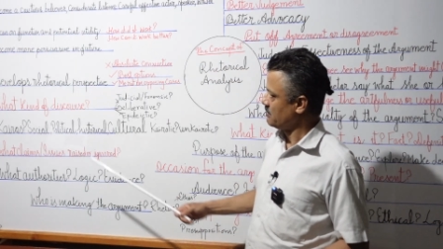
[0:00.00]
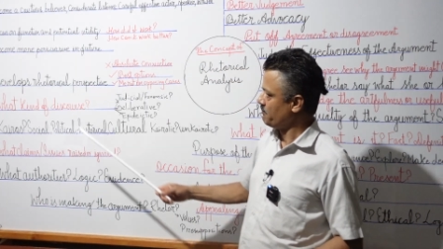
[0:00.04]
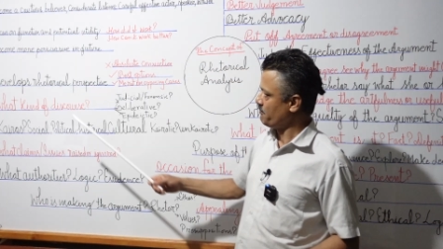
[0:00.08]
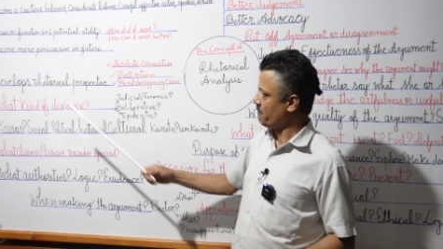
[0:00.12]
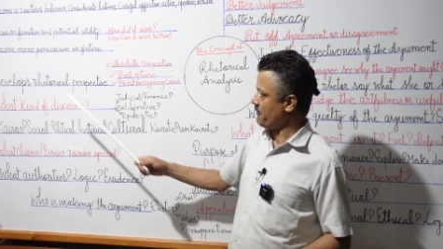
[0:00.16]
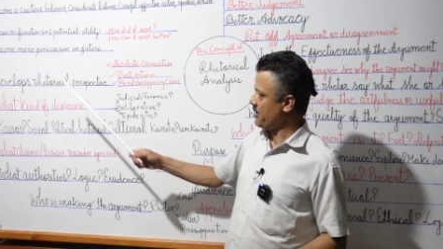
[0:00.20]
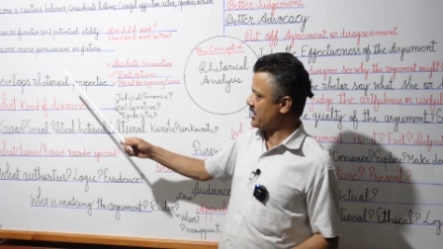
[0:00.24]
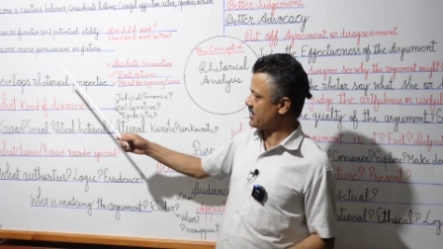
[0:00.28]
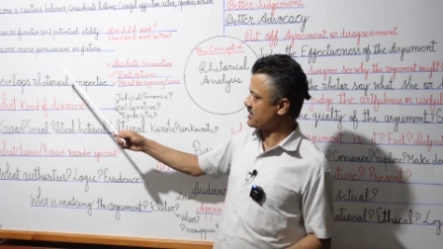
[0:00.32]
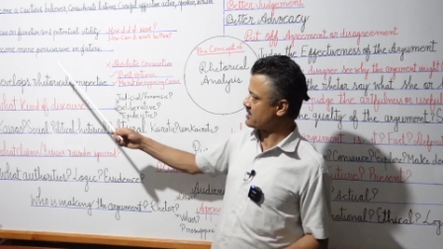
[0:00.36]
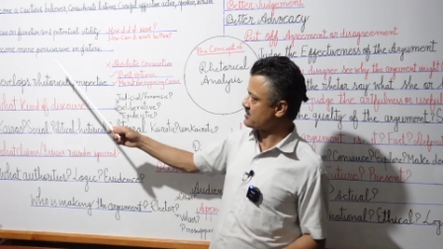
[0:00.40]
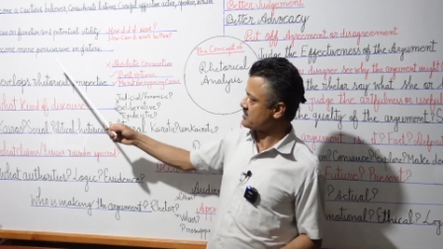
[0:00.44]

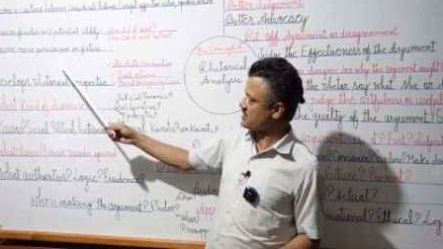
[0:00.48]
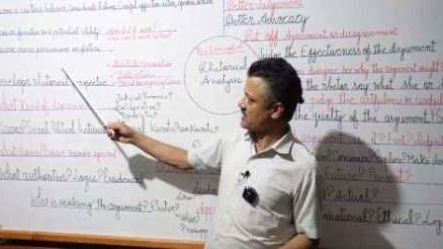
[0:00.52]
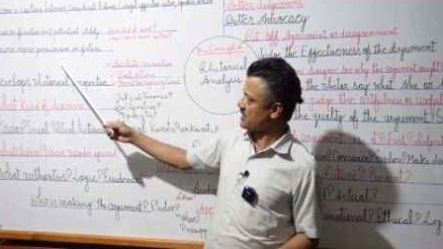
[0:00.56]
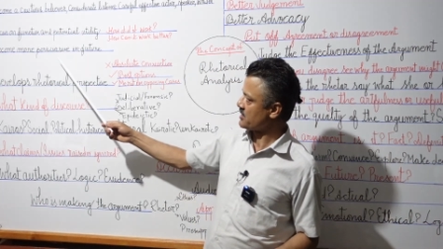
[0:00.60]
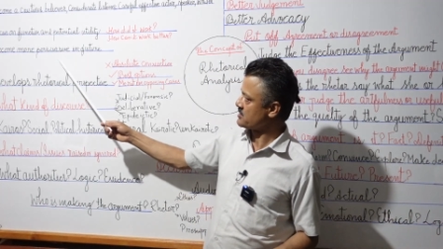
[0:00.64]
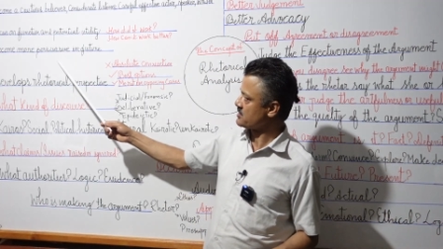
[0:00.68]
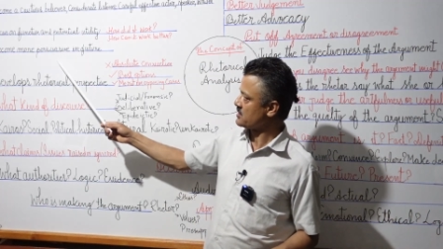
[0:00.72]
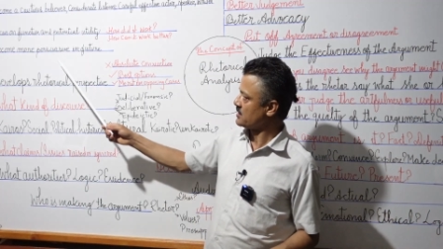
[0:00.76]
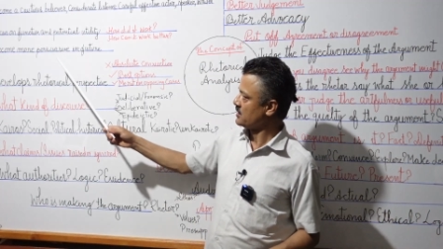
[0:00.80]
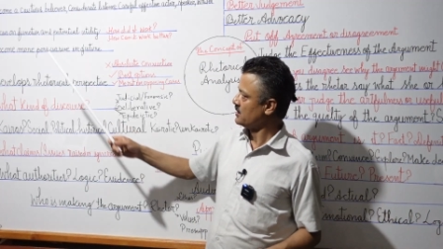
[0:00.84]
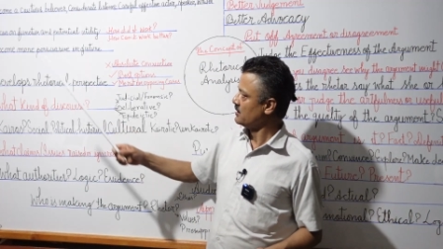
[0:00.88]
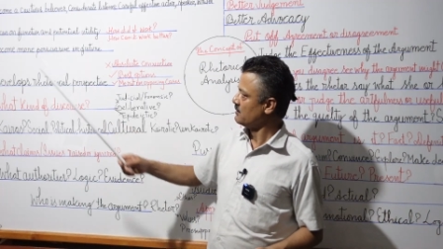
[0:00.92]
makes
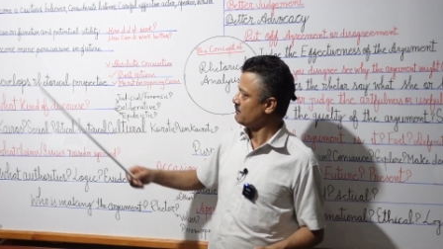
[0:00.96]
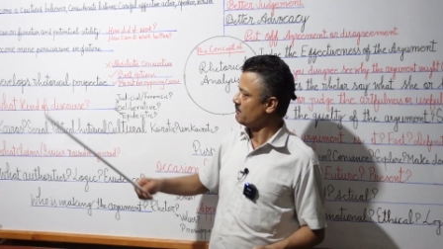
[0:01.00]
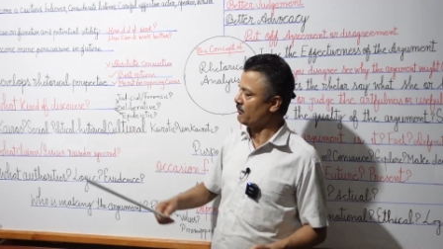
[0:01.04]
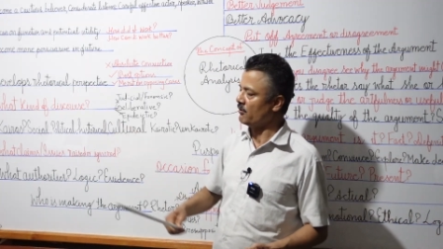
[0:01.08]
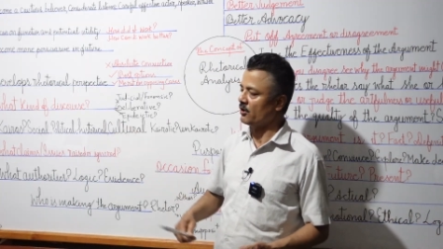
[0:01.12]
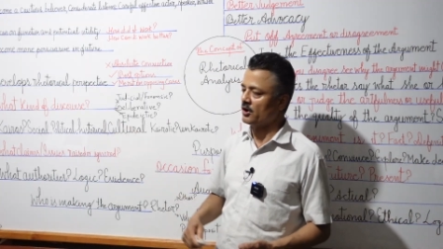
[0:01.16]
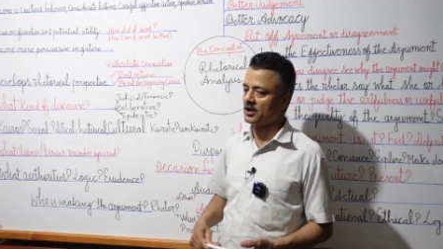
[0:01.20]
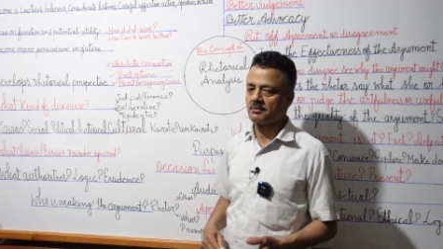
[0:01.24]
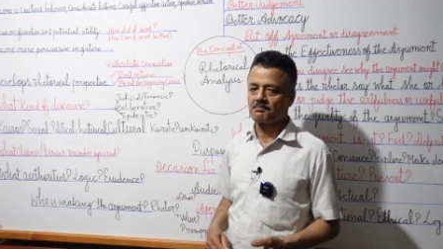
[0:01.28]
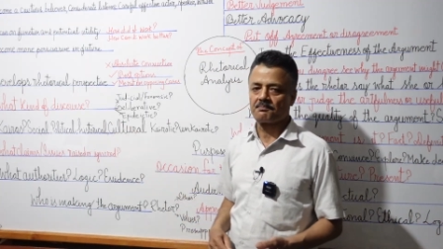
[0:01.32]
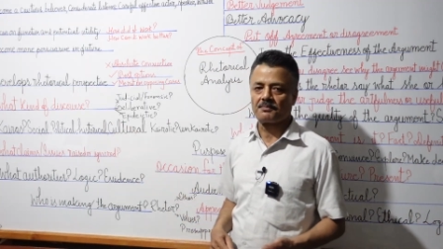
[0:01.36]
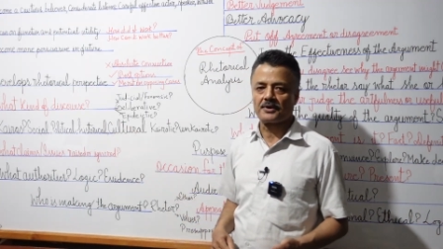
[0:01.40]
us
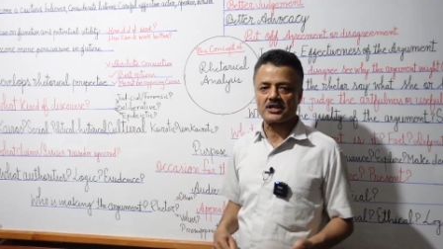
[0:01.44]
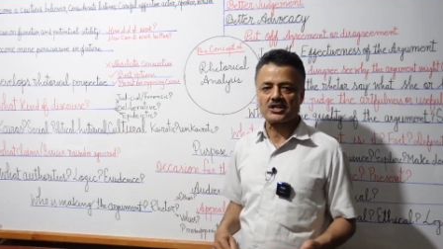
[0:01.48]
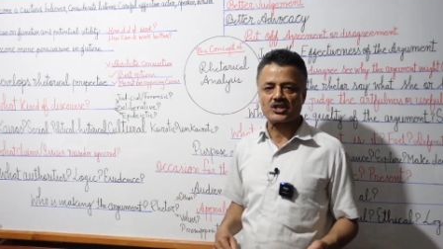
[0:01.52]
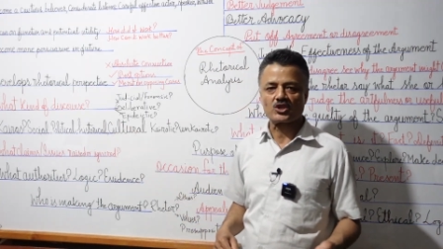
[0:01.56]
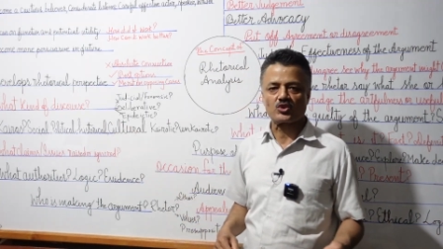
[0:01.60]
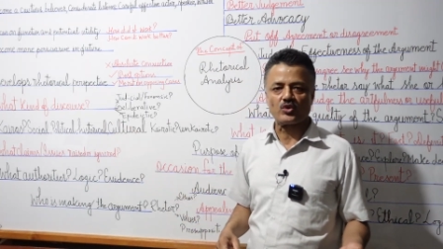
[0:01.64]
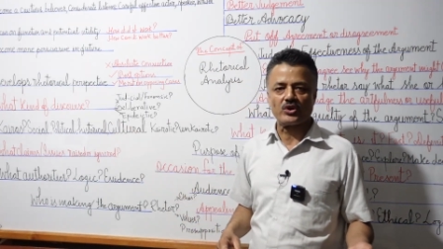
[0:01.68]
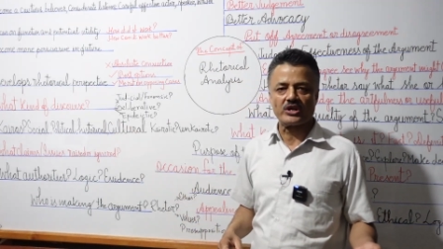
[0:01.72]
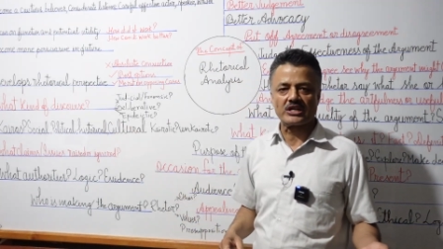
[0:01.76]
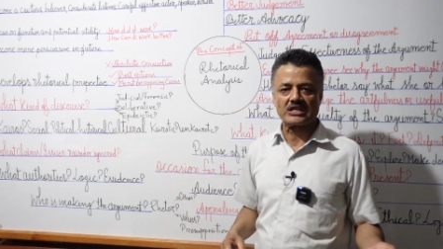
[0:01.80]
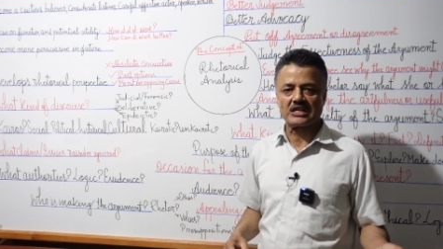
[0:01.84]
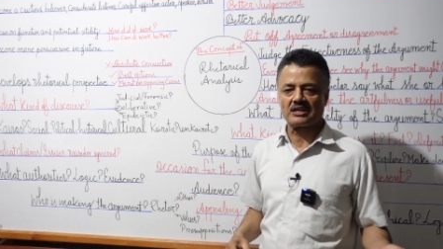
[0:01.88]
more
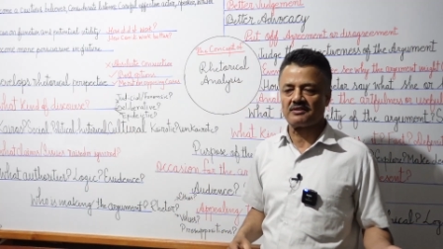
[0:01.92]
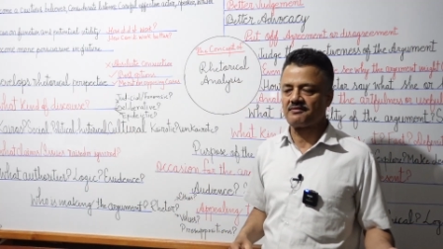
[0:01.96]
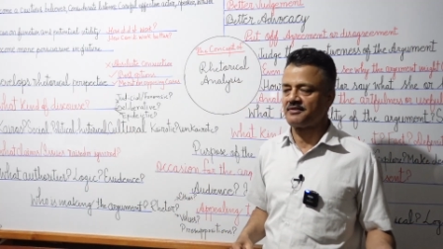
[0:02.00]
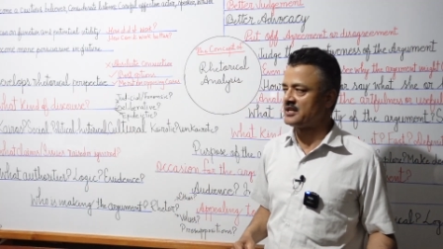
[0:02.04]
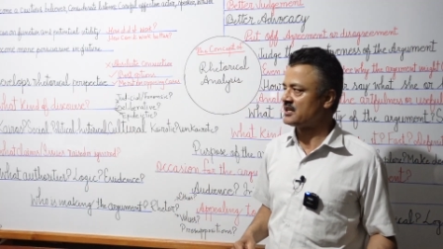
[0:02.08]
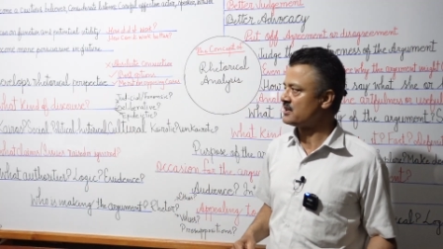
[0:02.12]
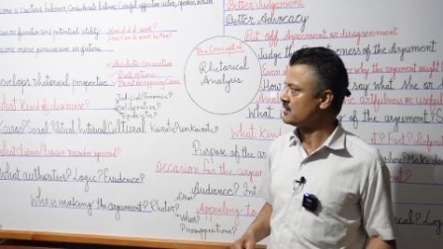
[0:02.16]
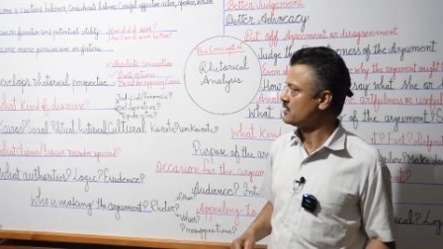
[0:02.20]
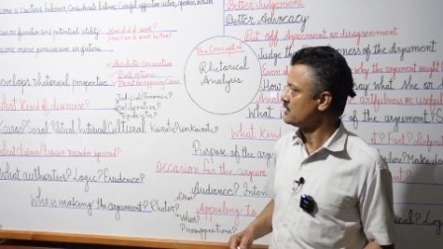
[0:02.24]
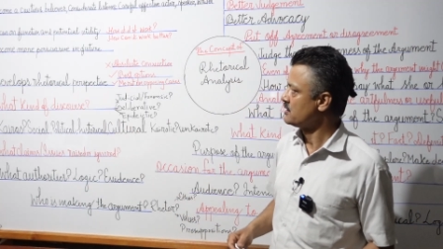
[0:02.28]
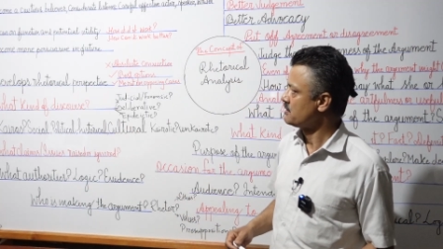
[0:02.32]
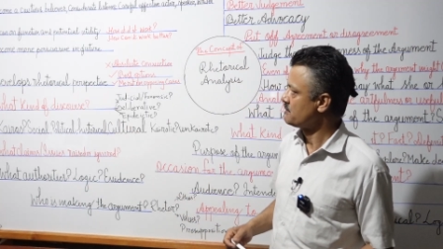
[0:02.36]
persuasive
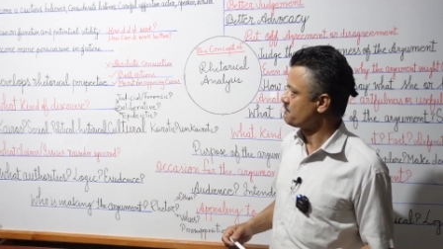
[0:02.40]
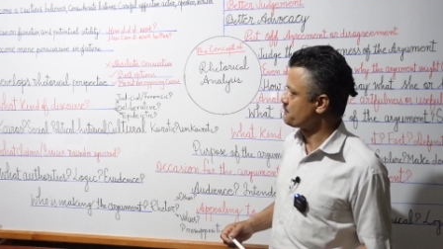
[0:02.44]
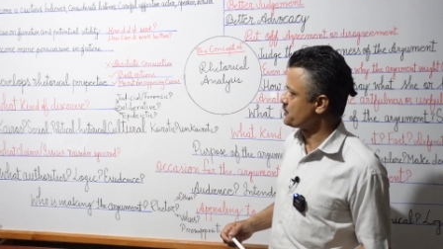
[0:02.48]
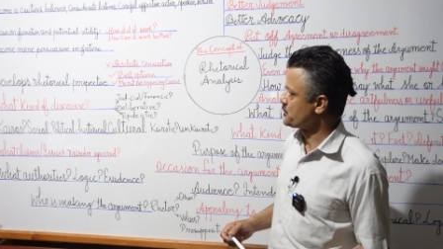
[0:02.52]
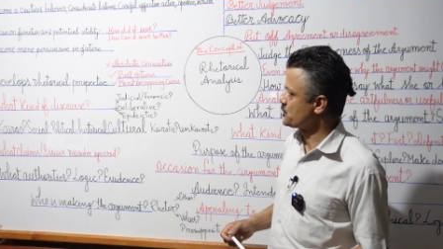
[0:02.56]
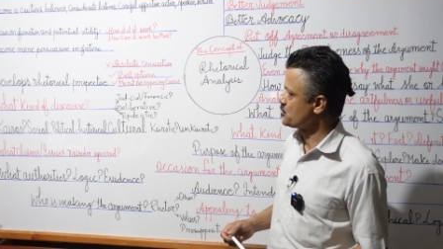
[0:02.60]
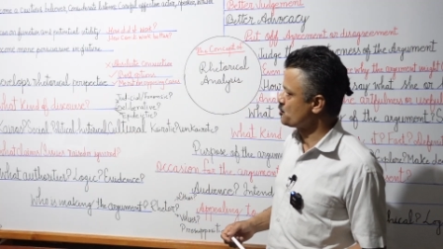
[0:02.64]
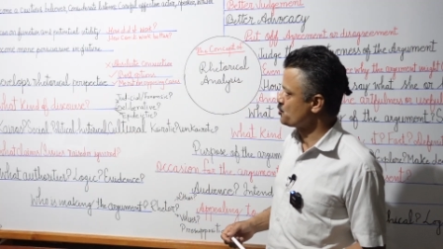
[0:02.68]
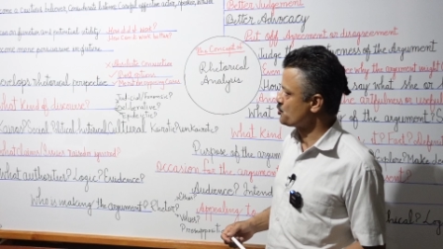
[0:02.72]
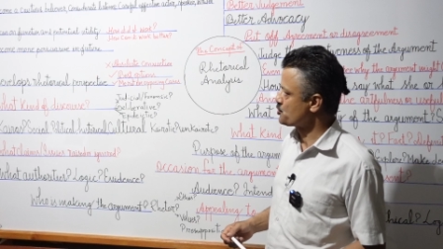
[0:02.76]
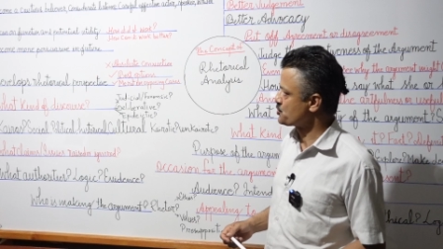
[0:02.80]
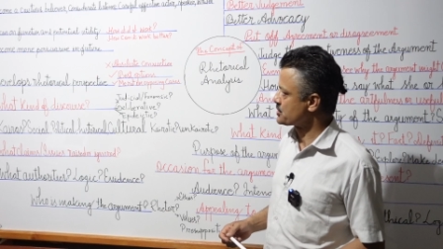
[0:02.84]
in
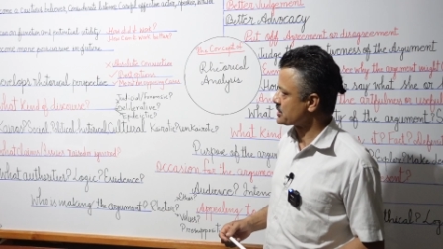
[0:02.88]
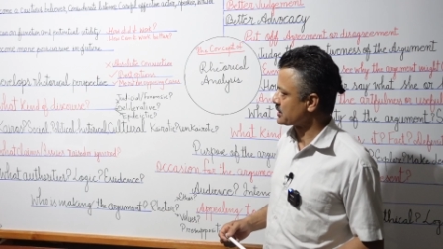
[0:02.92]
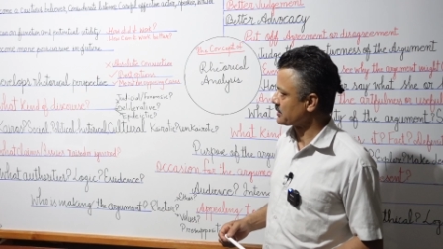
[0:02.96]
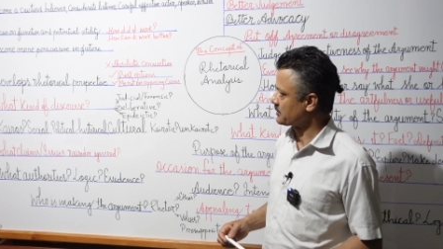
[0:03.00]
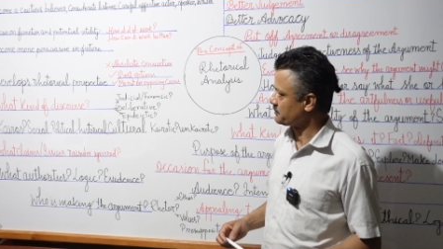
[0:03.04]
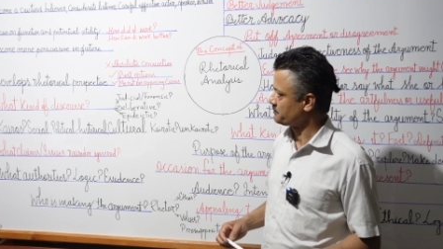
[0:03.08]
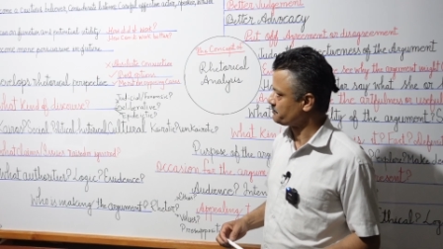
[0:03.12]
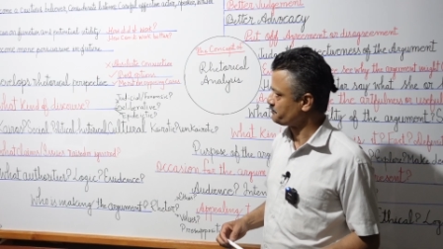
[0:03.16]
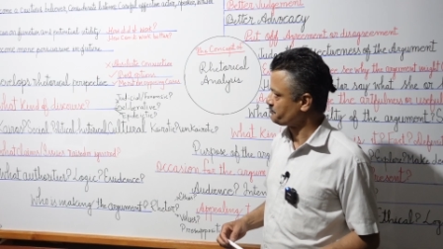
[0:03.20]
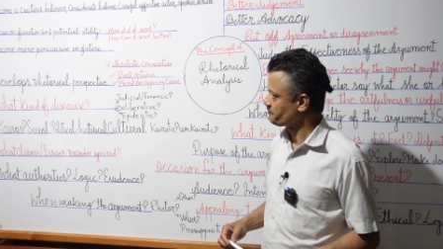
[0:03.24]
future.